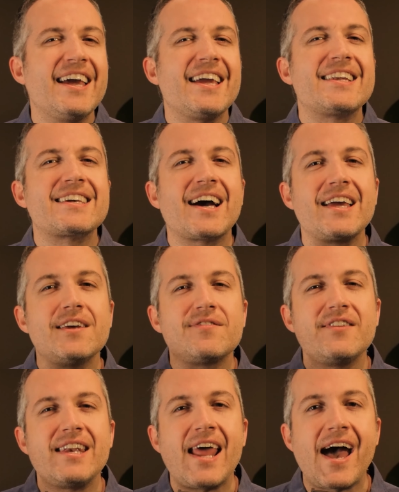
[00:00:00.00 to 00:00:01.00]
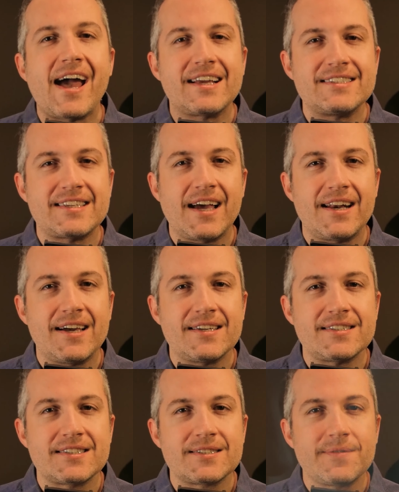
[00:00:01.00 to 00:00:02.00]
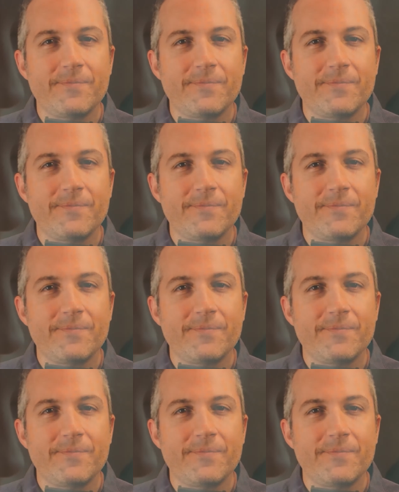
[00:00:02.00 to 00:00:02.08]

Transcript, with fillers: it kind of nags at us.